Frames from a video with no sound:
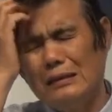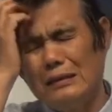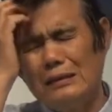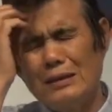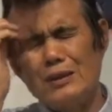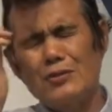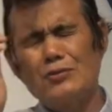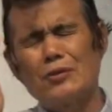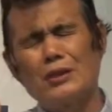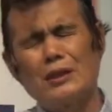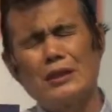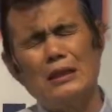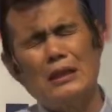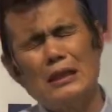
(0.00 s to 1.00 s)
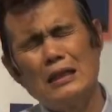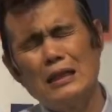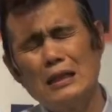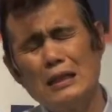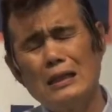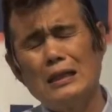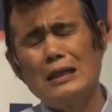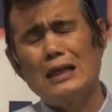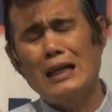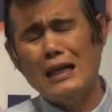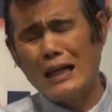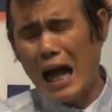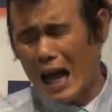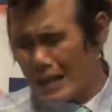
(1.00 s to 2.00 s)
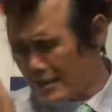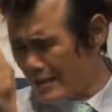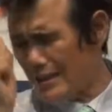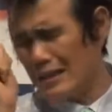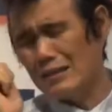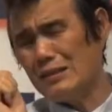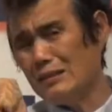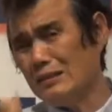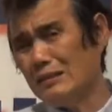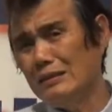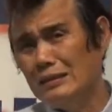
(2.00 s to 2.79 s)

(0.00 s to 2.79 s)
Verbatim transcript: listen to me casted